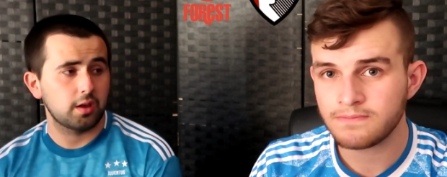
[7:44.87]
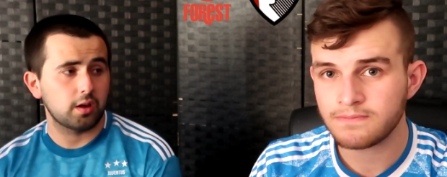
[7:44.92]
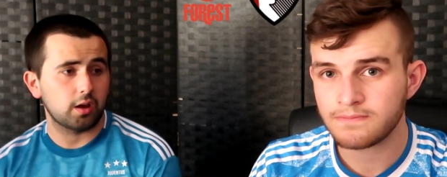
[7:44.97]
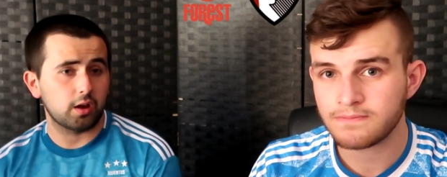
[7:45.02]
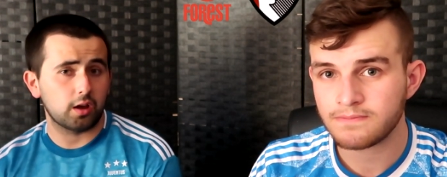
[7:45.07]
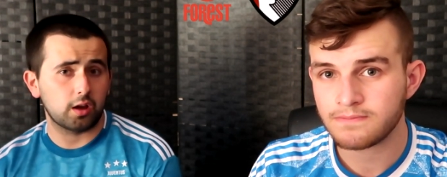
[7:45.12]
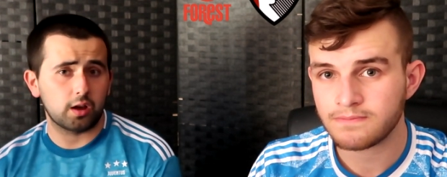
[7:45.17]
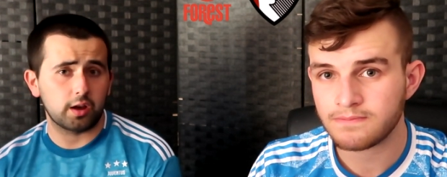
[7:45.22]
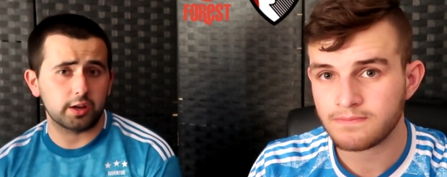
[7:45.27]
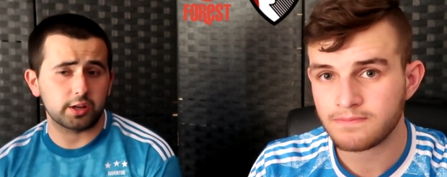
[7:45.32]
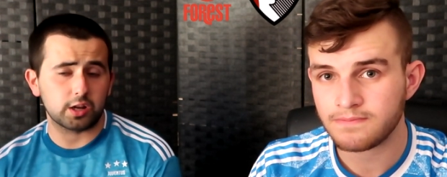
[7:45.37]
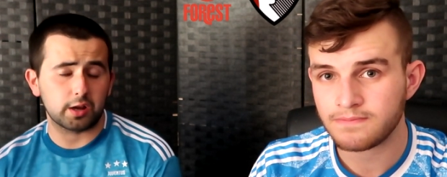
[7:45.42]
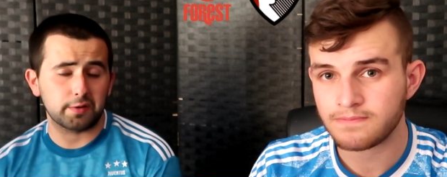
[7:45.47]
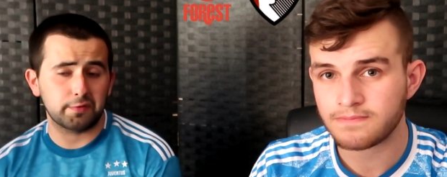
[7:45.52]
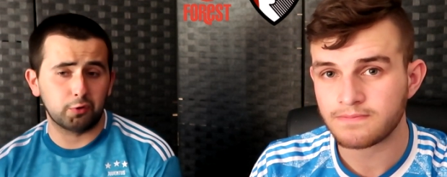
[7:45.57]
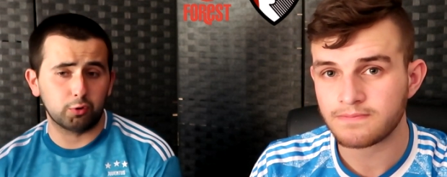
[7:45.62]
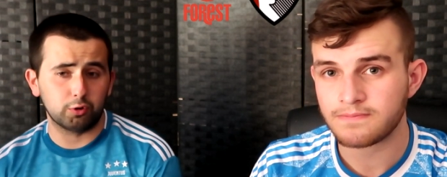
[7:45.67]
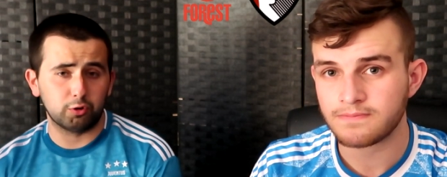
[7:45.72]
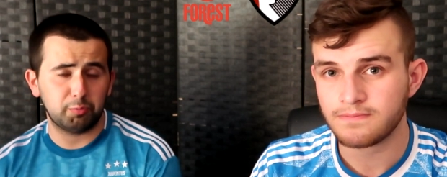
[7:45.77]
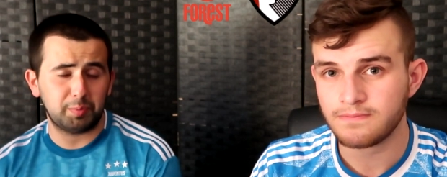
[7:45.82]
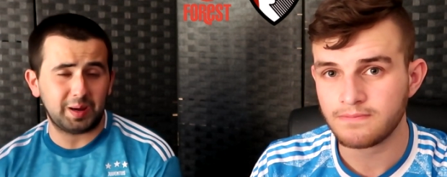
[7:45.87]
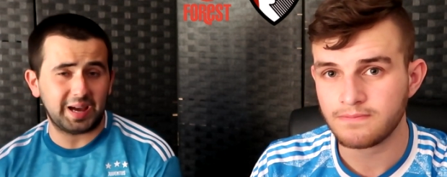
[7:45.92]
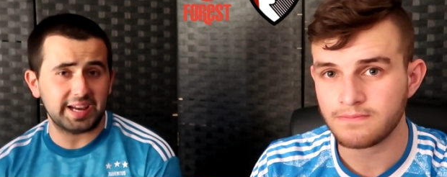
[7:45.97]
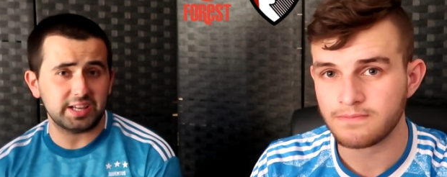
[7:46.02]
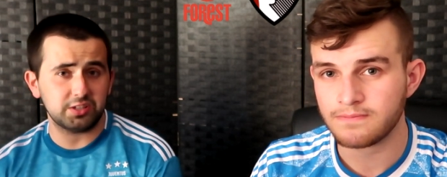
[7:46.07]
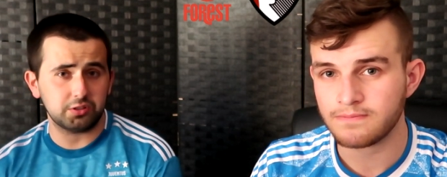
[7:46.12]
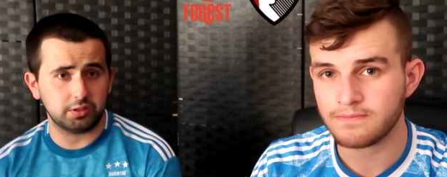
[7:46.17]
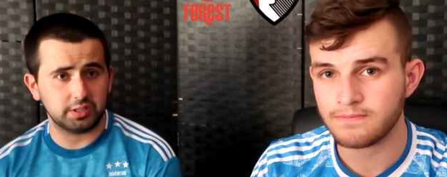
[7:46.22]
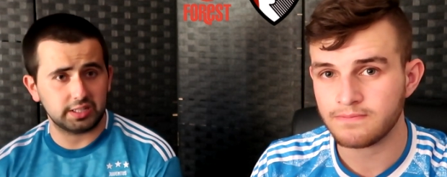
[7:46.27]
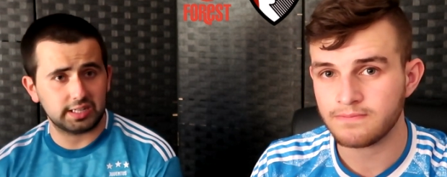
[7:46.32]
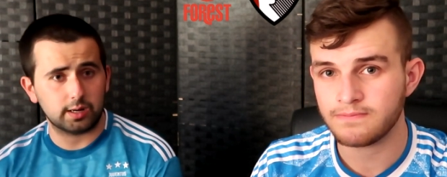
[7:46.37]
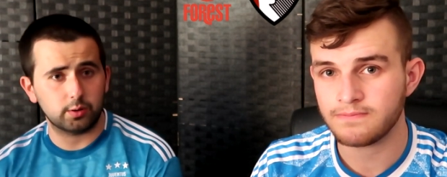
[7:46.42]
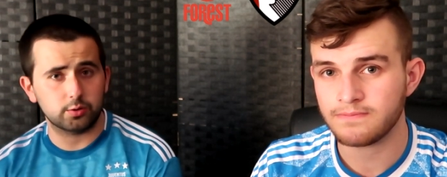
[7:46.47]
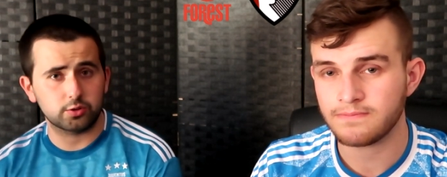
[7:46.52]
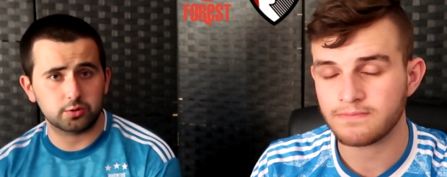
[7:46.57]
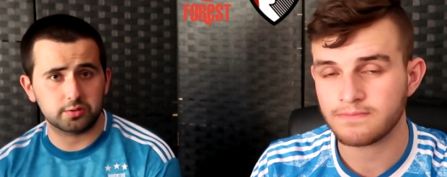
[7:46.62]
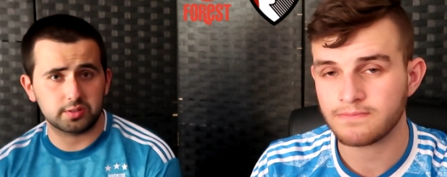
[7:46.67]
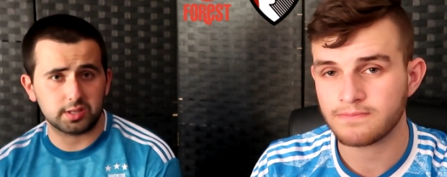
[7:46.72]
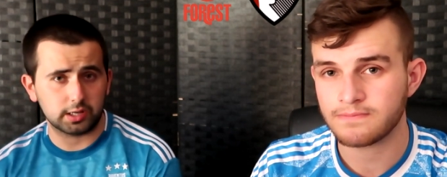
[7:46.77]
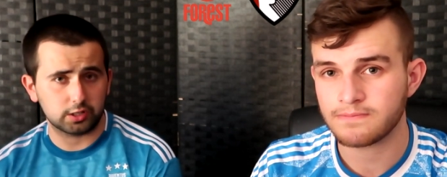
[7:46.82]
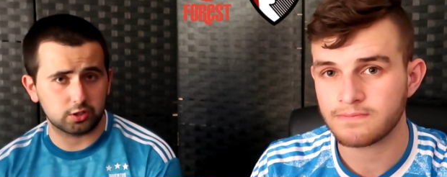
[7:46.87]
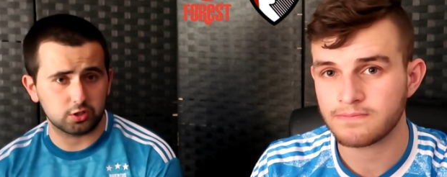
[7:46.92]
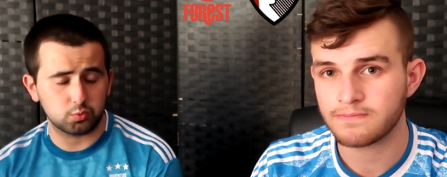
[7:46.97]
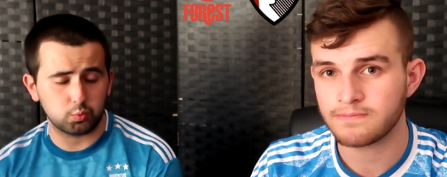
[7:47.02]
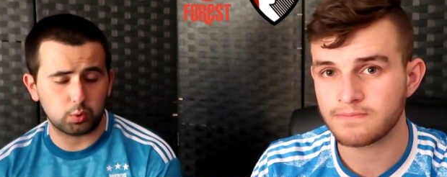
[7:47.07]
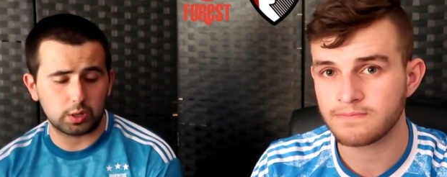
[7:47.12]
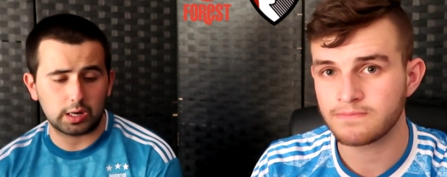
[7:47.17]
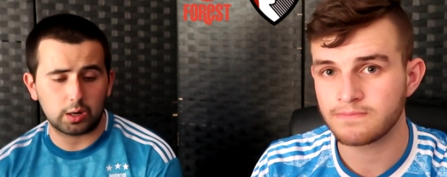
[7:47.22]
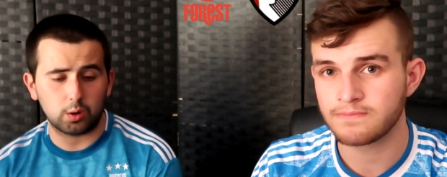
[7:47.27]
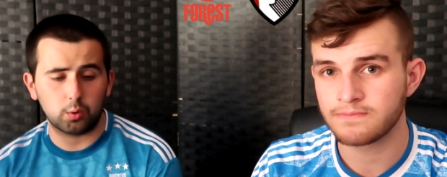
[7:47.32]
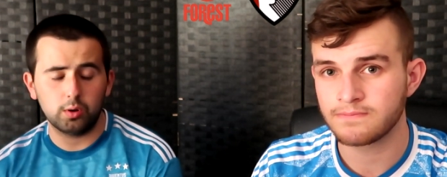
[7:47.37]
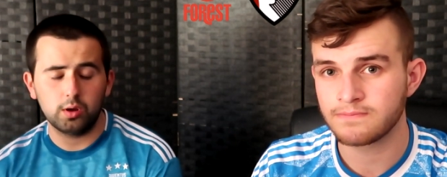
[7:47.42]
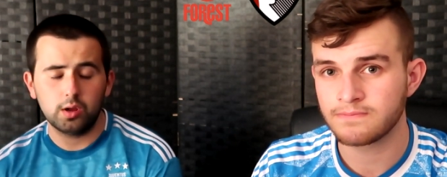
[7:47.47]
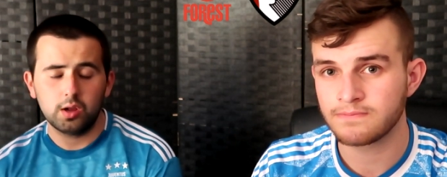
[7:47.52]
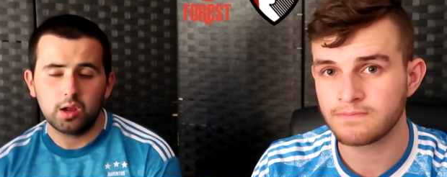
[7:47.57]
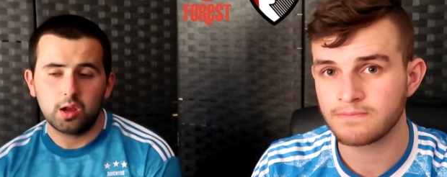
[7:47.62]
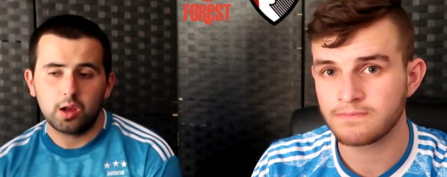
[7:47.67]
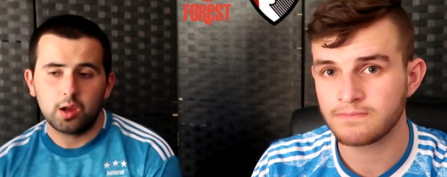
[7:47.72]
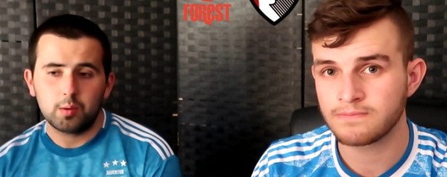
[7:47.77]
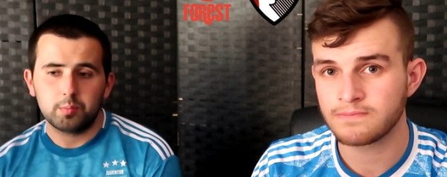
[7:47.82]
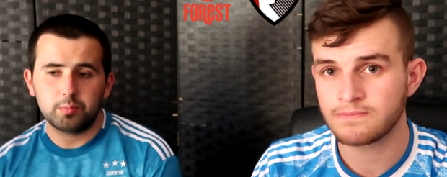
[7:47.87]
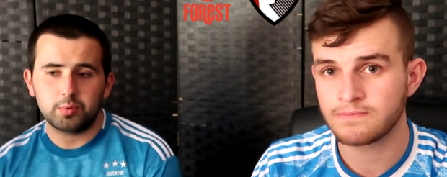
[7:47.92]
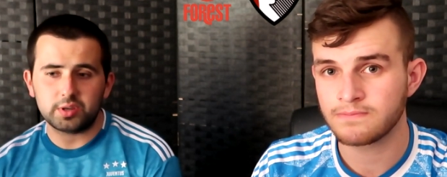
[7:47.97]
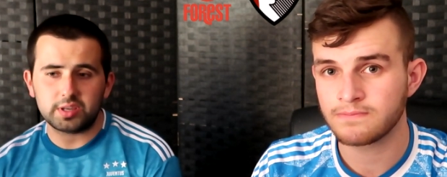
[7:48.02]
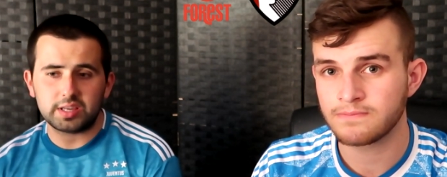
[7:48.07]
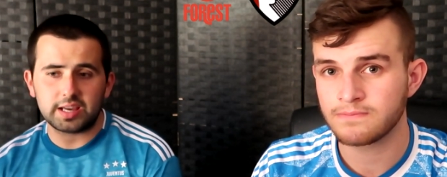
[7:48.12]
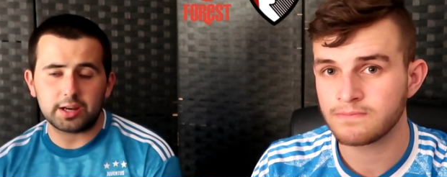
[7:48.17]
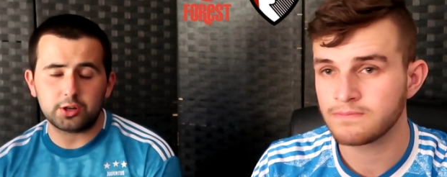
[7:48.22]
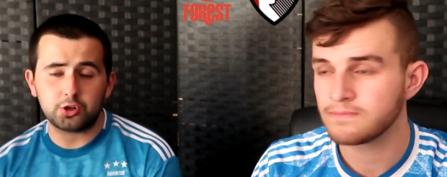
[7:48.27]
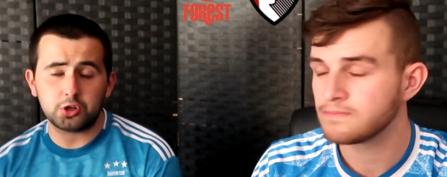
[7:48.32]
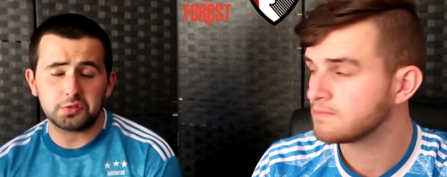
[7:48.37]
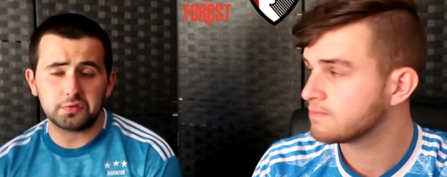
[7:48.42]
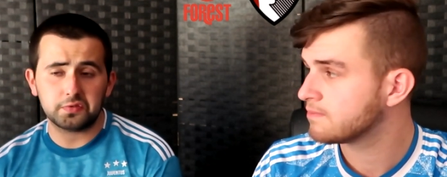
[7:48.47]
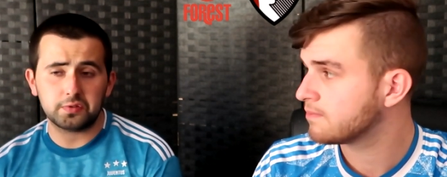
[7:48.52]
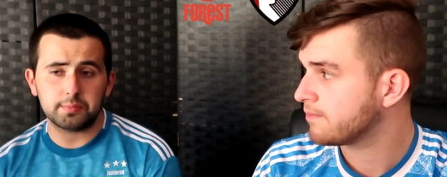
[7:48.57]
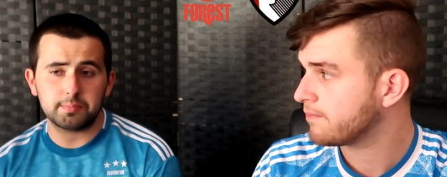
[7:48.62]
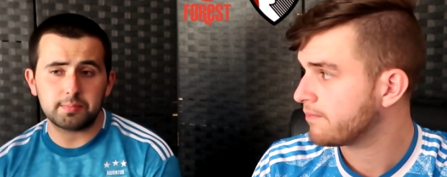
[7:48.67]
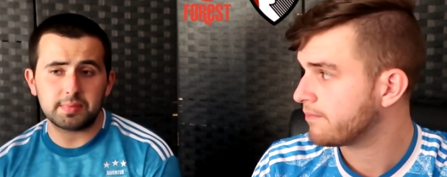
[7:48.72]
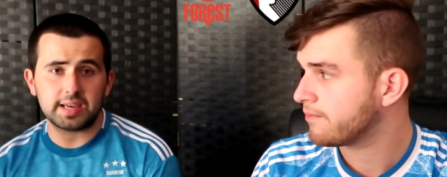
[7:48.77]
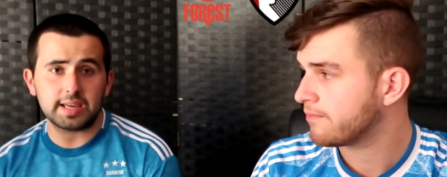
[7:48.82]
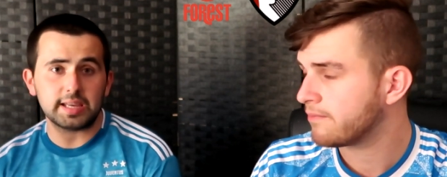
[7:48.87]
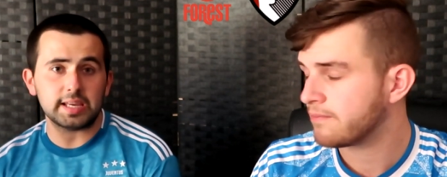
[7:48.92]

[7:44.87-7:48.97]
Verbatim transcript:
Speaker 1: Uh, you know, full of pace on the counter-attack as well. But yeah, just for me,